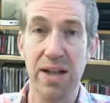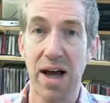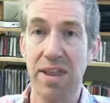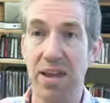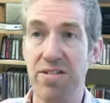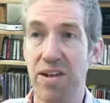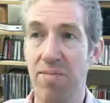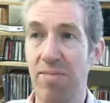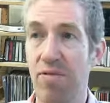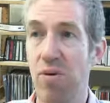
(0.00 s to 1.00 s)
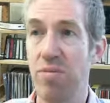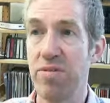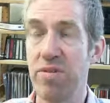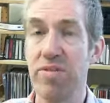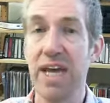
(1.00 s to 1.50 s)
Are there some
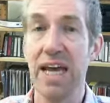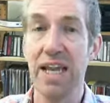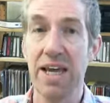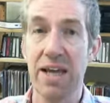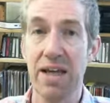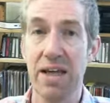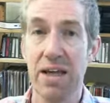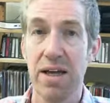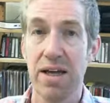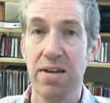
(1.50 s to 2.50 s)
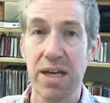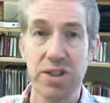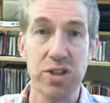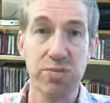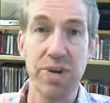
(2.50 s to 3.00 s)
forms of killing that
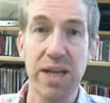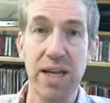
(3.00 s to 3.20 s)
should be